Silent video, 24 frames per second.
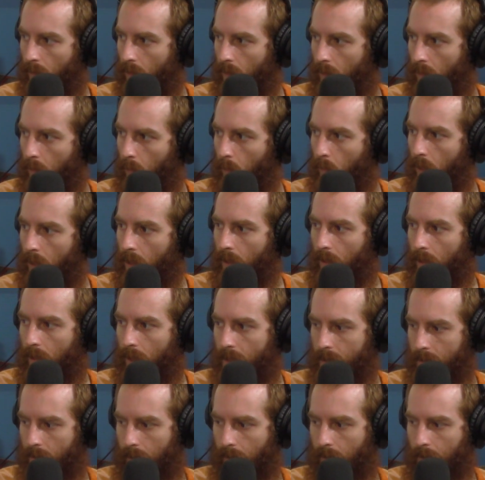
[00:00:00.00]
one of the
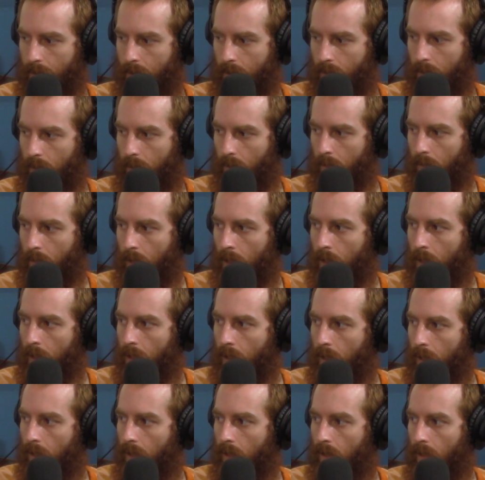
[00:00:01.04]
things I like to do
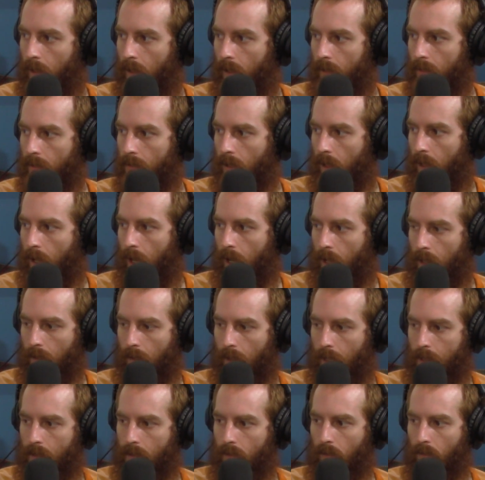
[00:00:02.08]
is I
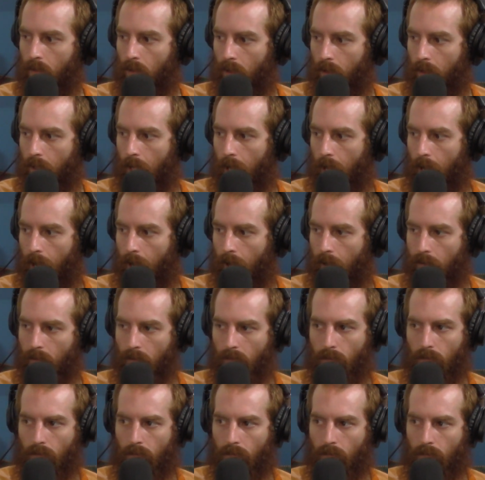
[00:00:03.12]
like to look at
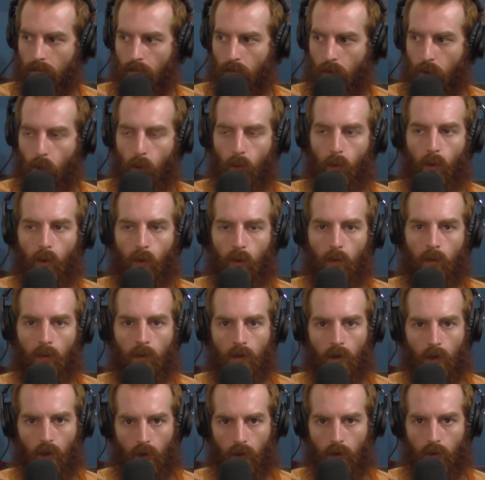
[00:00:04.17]
Google
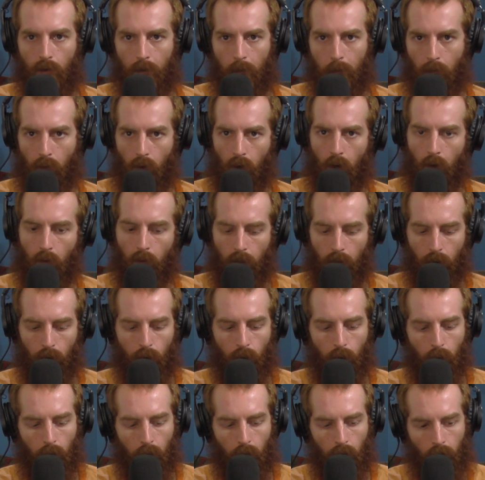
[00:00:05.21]
Earth Pro. And
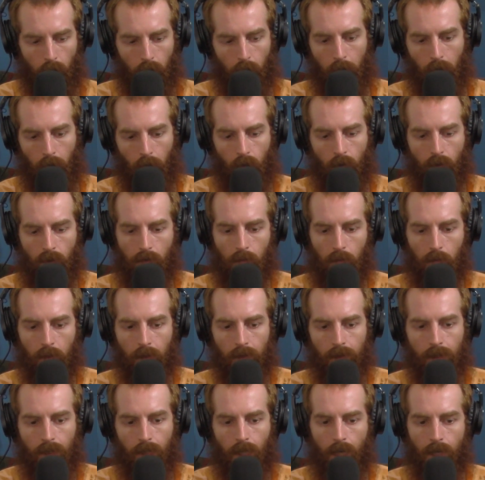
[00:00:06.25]
Google Earth Pro is a
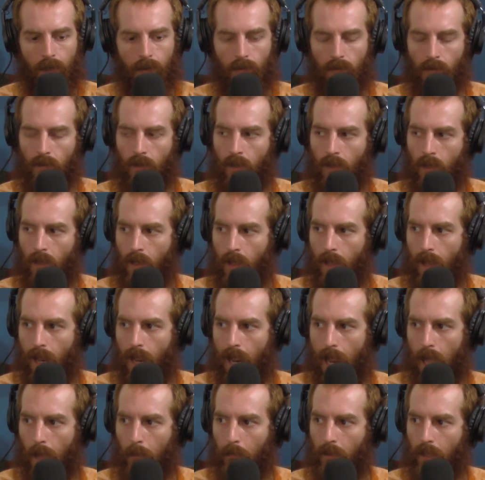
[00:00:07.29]
really nice
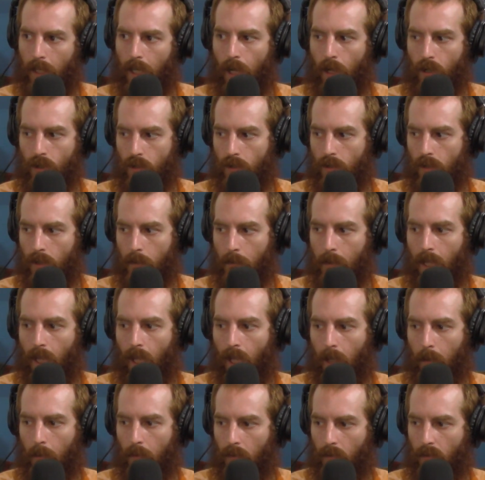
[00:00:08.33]
application to
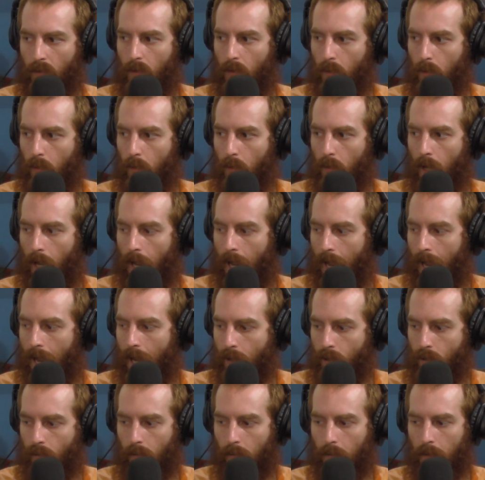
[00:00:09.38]
be able to
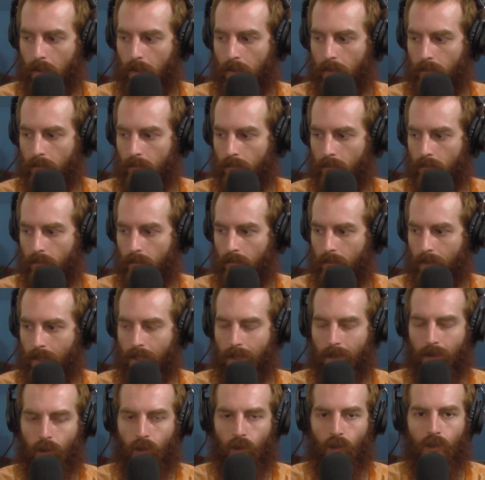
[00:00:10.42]
actually
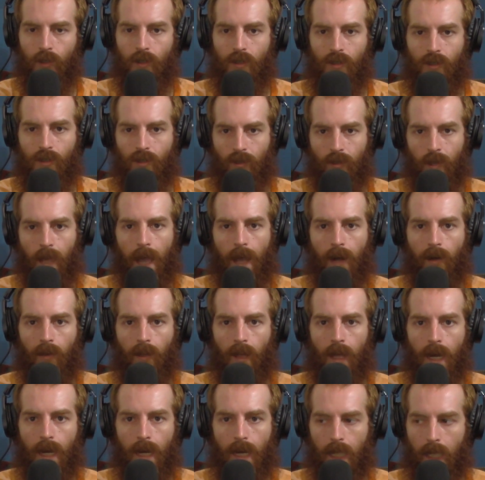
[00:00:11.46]
get a good
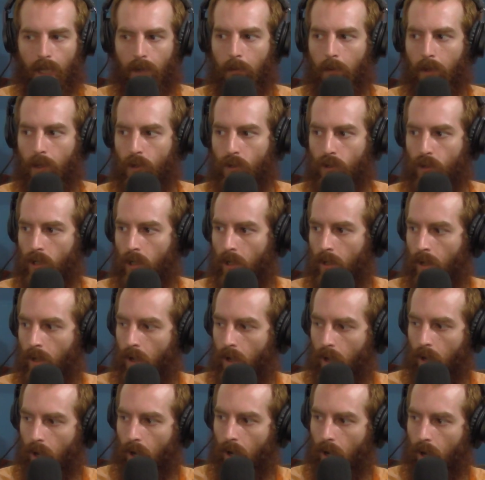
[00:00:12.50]
satellite image
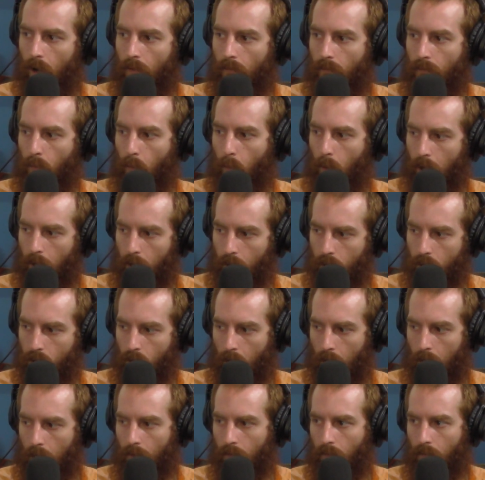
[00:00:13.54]
of where you're
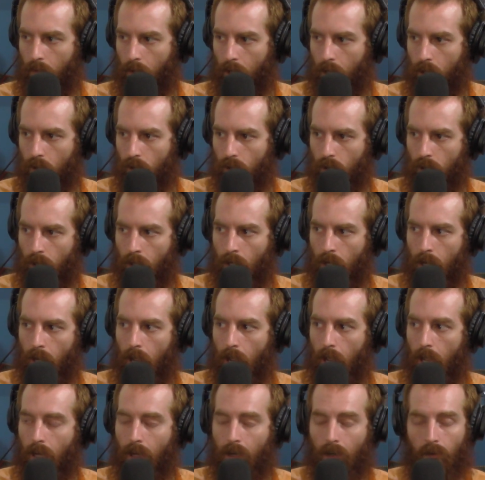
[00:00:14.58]
trying to fish.
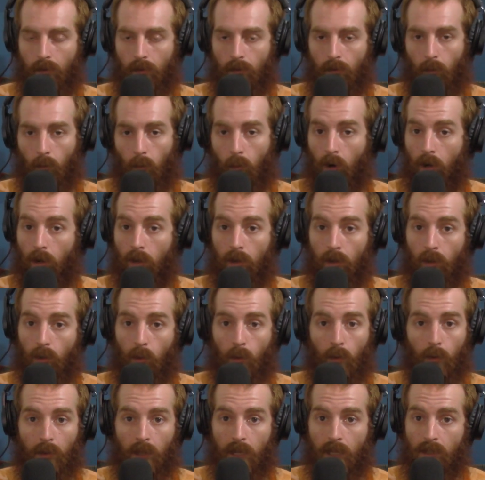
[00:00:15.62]
And one of the
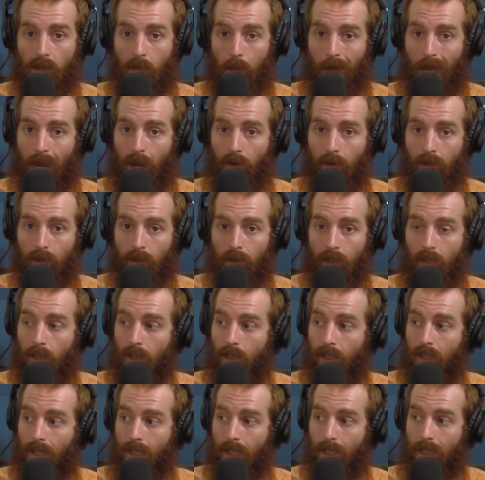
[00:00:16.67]
cool things about it
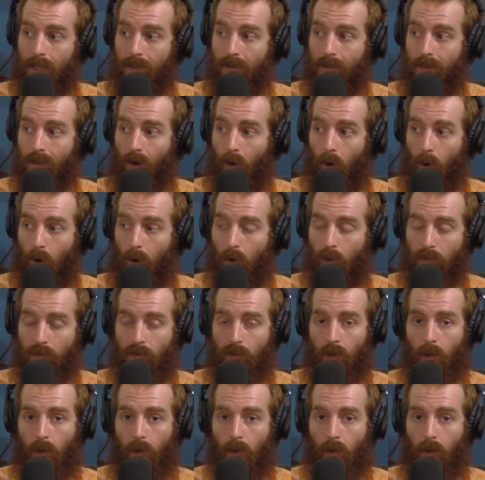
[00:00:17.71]
is it allows